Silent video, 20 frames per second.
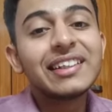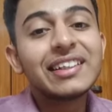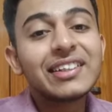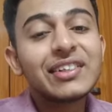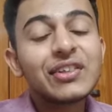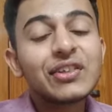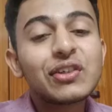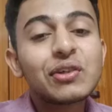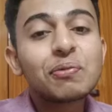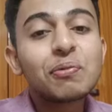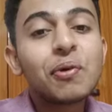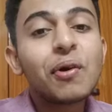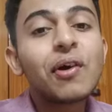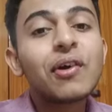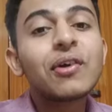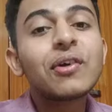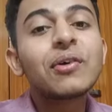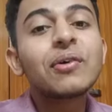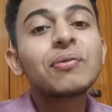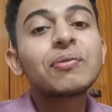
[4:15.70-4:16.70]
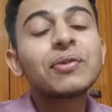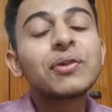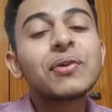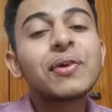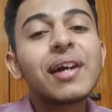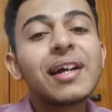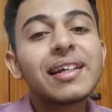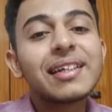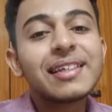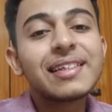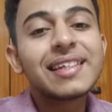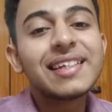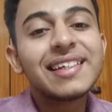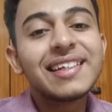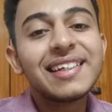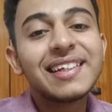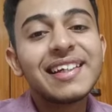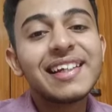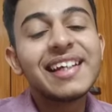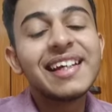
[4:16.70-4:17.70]
Just tomorrow, you guys
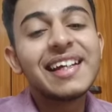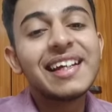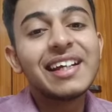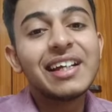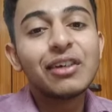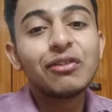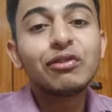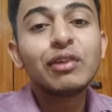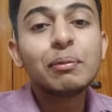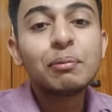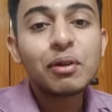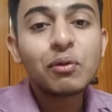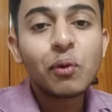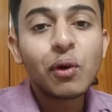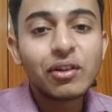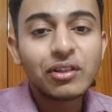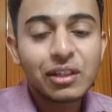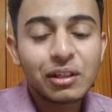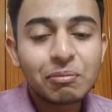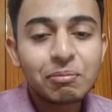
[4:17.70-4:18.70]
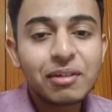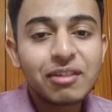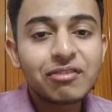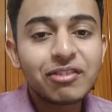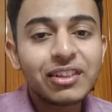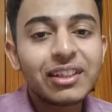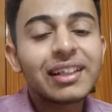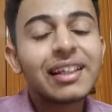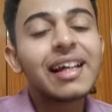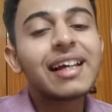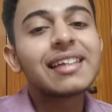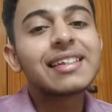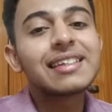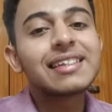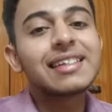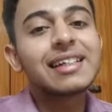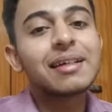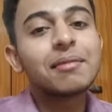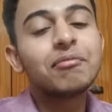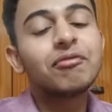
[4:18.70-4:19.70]
will be watching me for the last
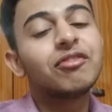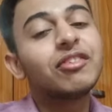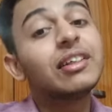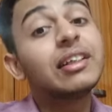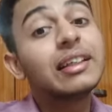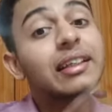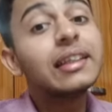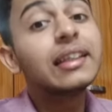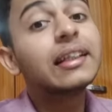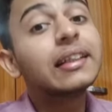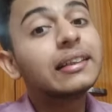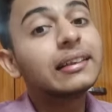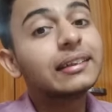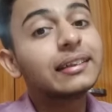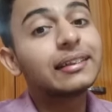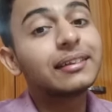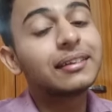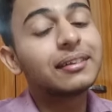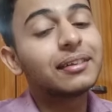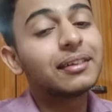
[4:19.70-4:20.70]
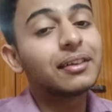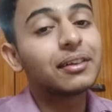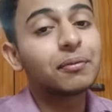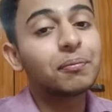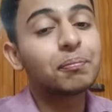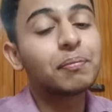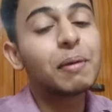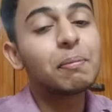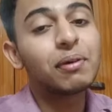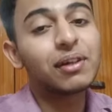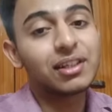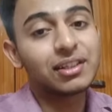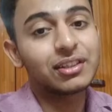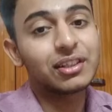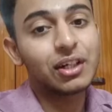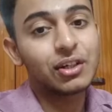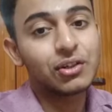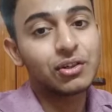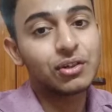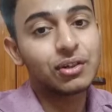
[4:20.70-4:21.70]
time with the paper
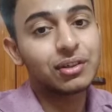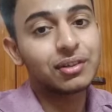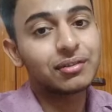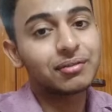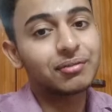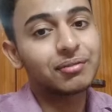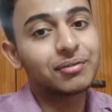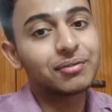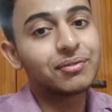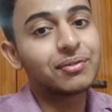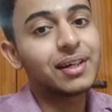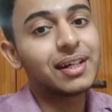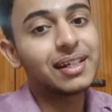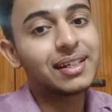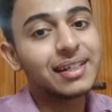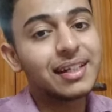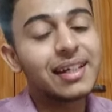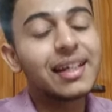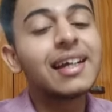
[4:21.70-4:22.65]
discussion, right?